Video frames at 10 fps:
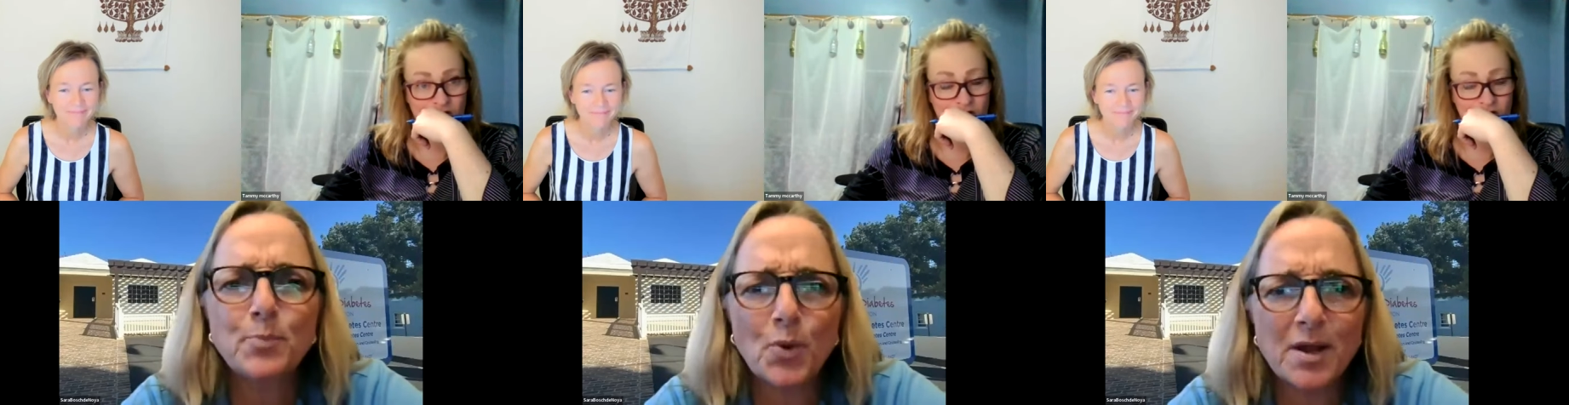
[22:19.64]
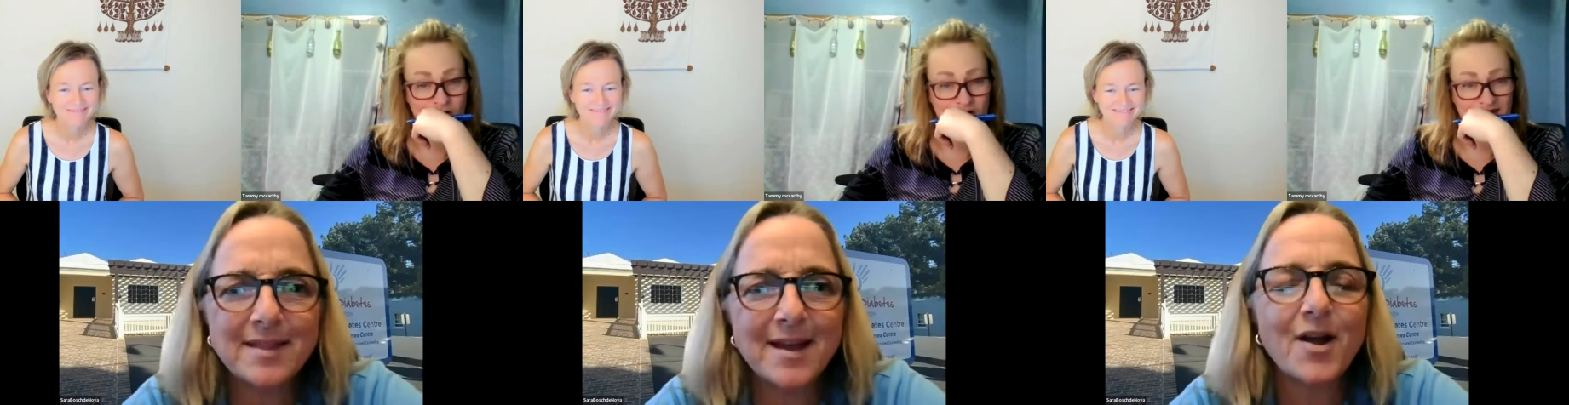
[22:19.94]
Speaker 1: good
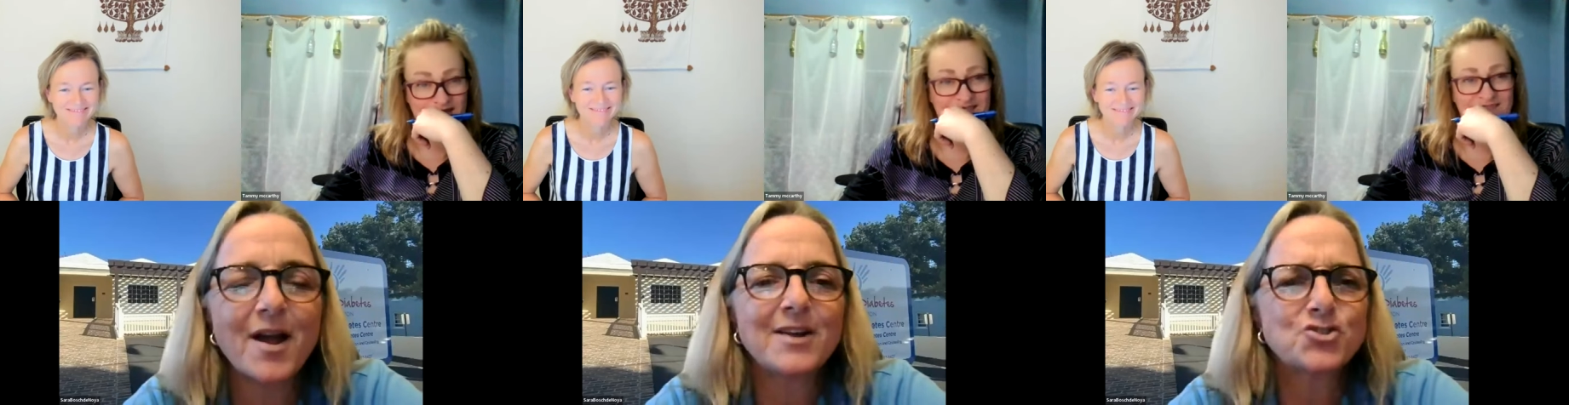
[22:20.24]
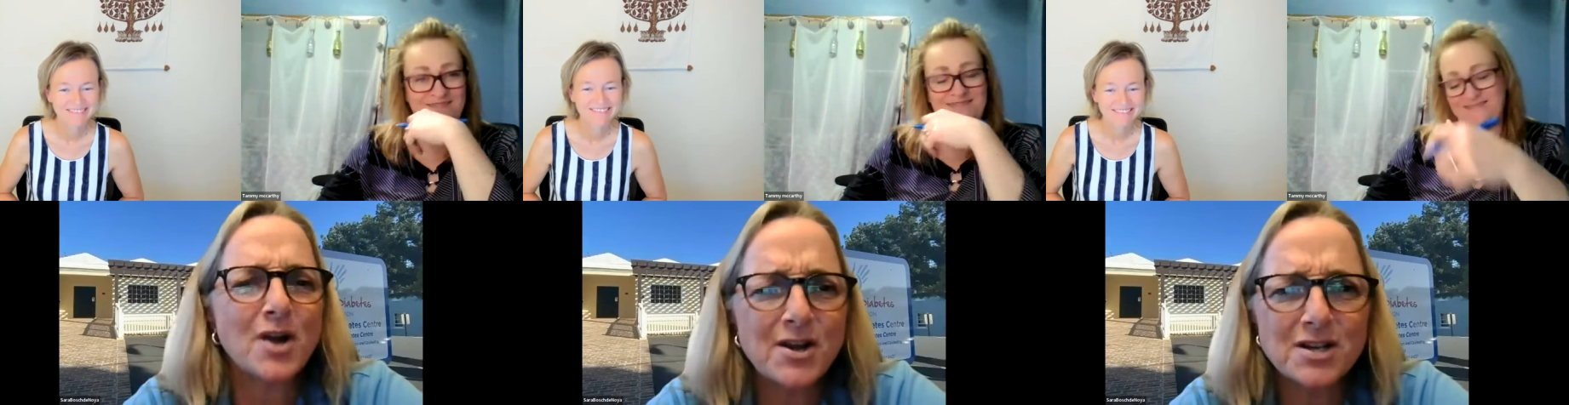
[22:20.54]
point there.
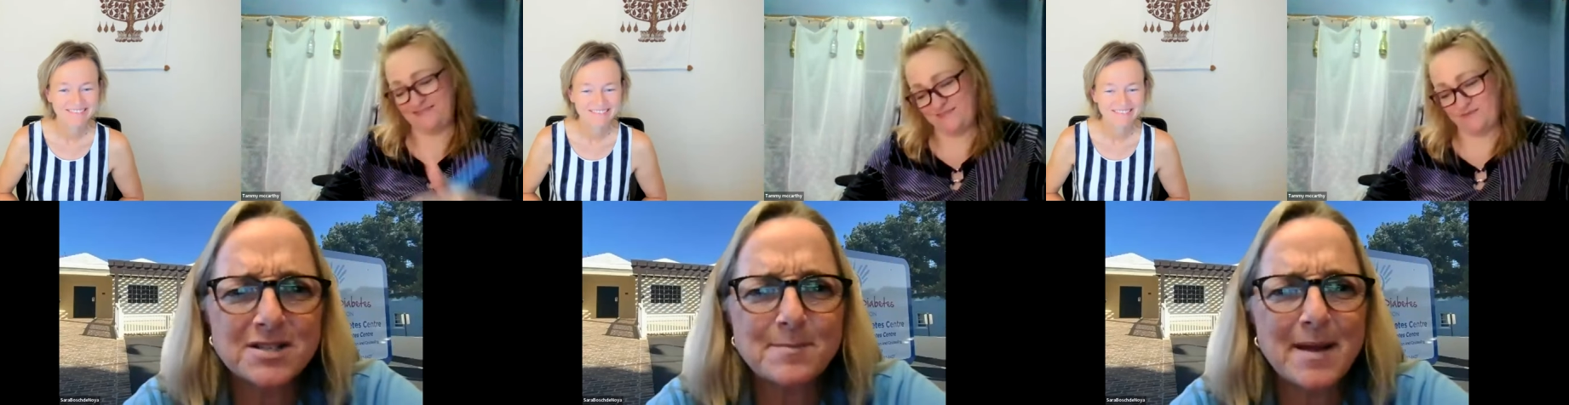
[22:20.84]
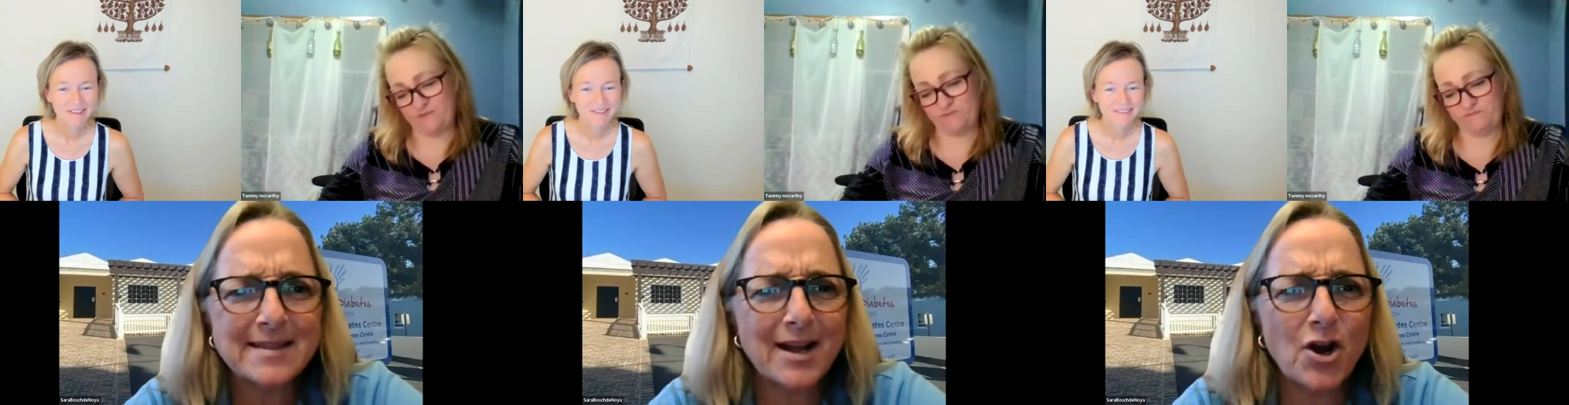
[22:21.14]
Try not to
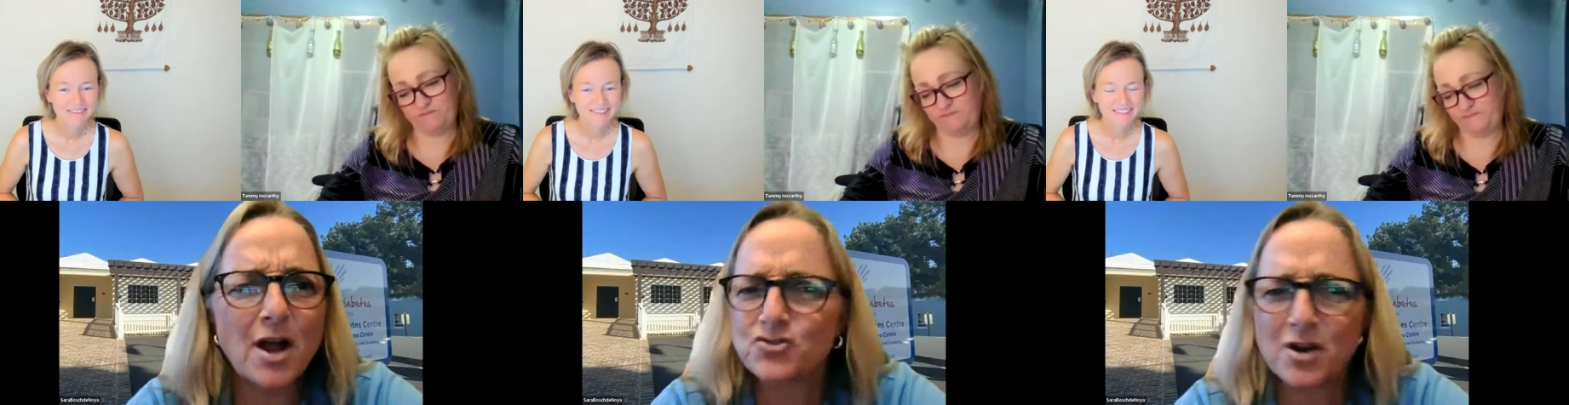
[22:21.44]
make that card.